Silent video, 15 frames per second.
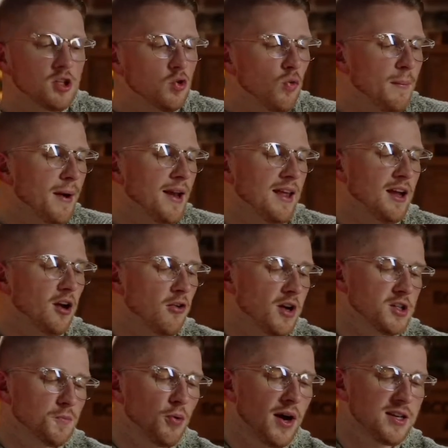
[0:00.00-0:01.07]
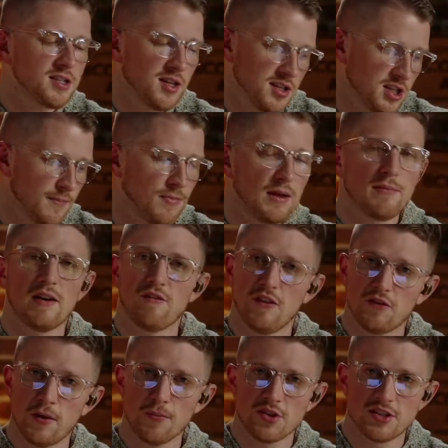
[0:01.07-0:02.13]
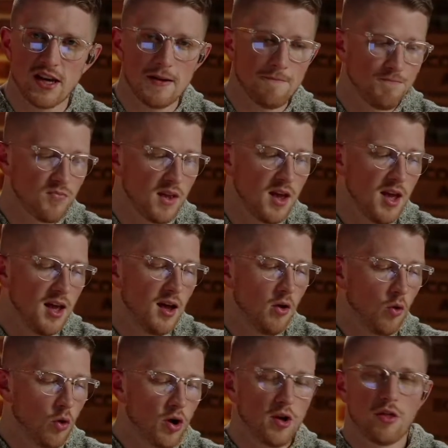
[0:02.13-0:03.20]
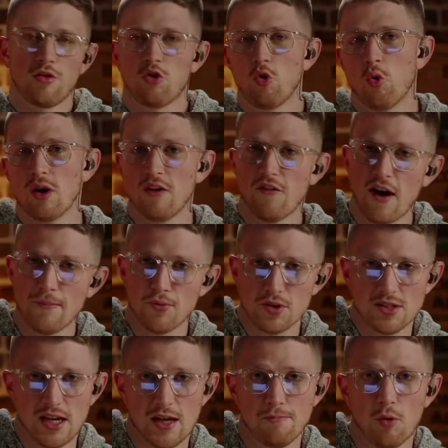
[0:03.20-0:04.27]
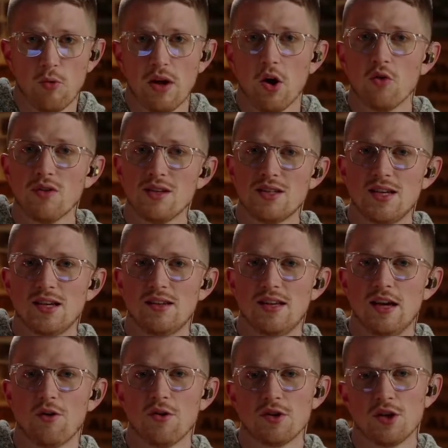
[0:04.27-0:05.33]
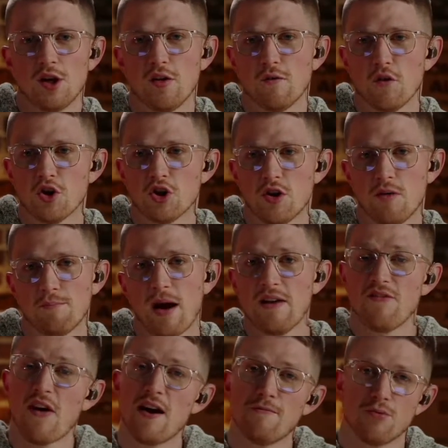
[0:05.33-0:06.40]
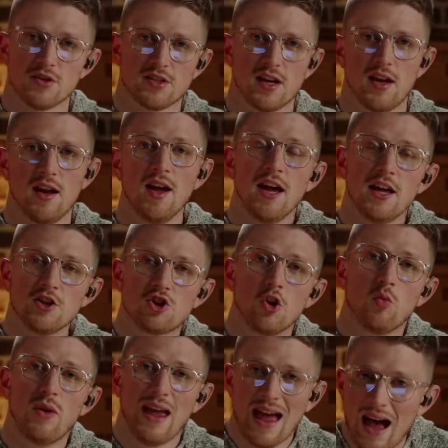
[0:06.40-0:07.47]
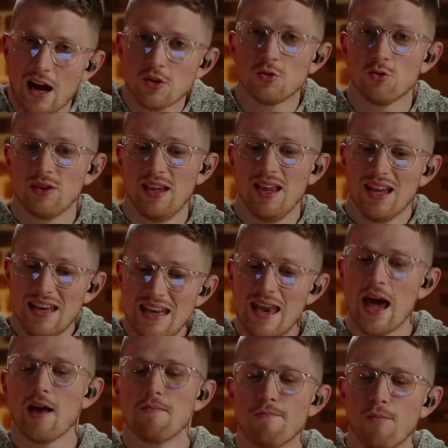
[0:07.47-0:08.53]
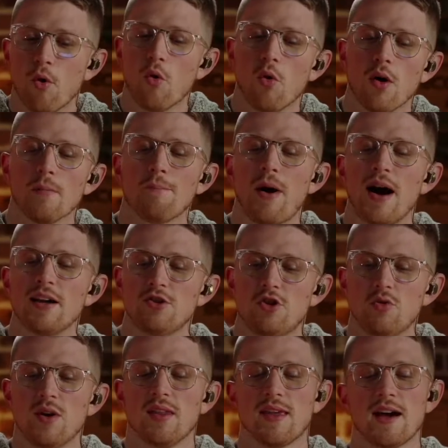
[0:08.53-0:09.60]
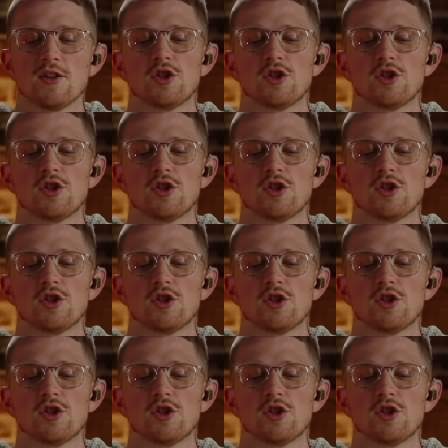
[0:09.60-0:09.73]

So we might increase price on something by 50% or 25%, but we only see a decrease in conversion by 5%. And so we actually net more by doing that.